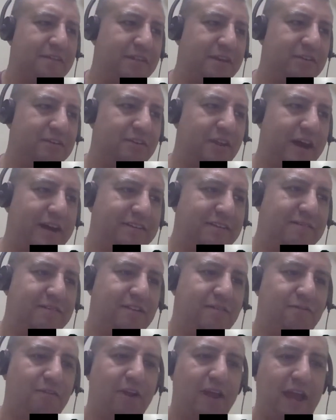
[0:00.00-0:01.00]
there's lots of
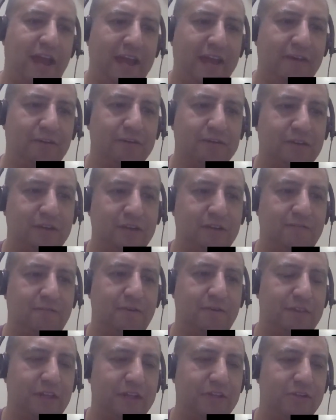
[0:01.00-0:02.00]
different angles and
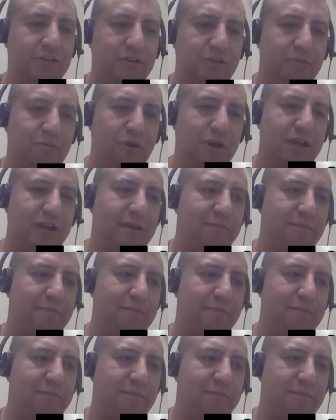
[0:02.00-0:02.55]
different things you can bring.